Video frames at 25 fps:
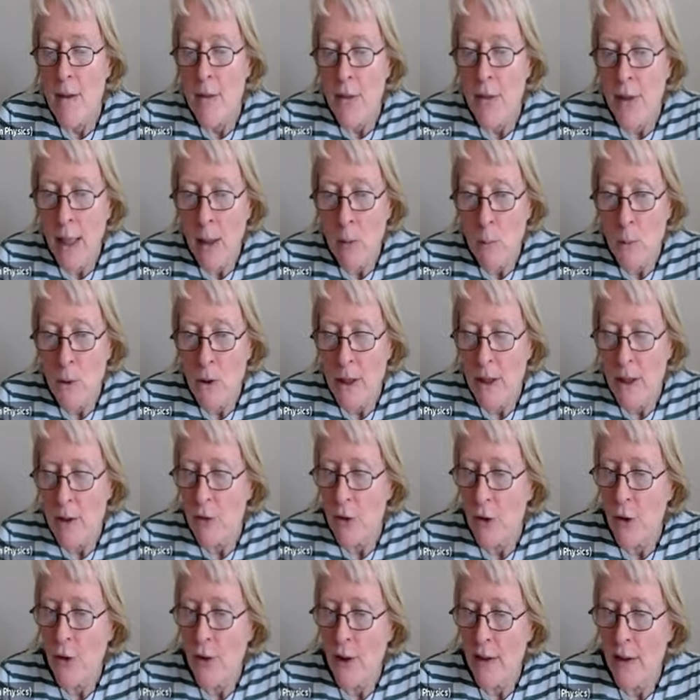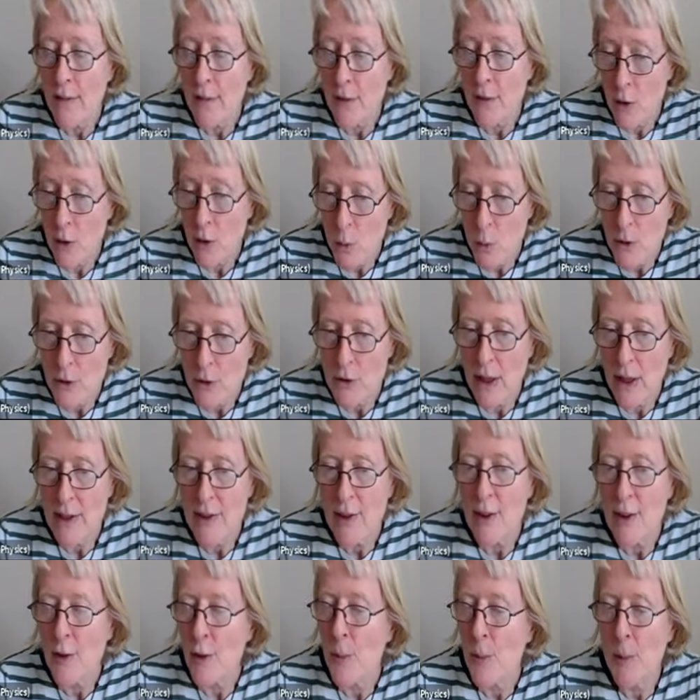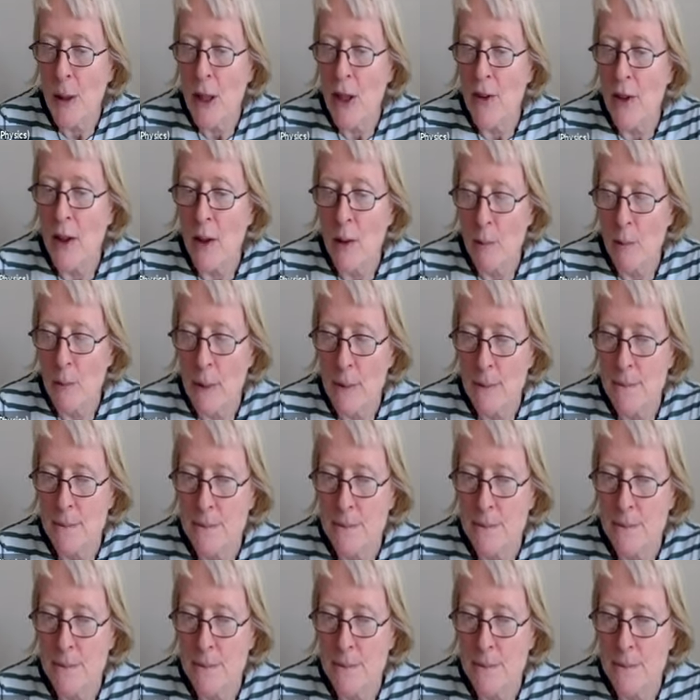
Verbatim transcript: that will give us a quadratic speed up.